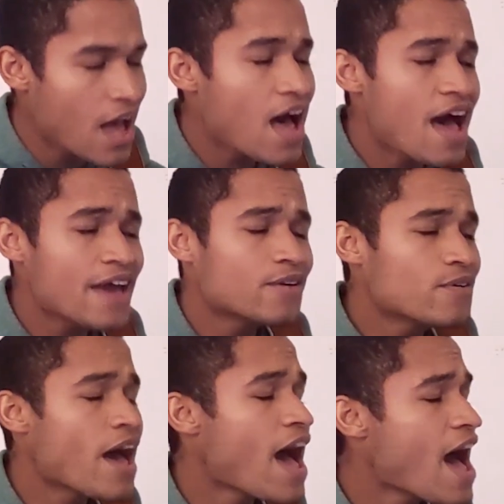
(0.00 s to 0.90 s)
I
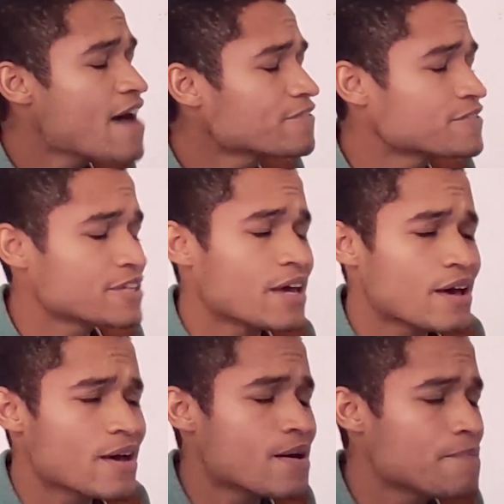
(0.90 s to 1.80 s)
don't have to
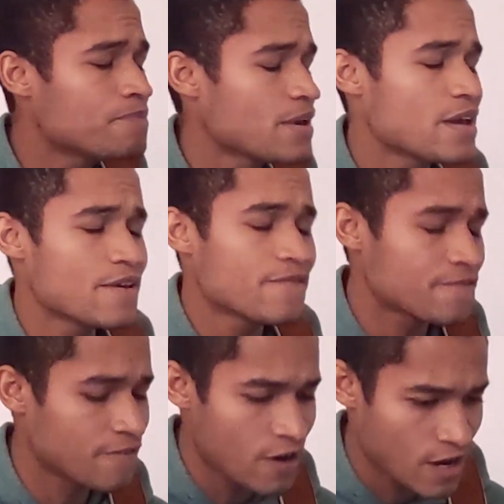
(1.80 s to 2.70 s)
be
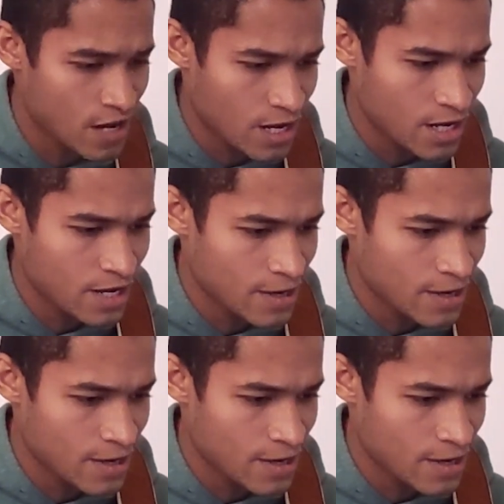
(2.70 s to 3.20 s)
free,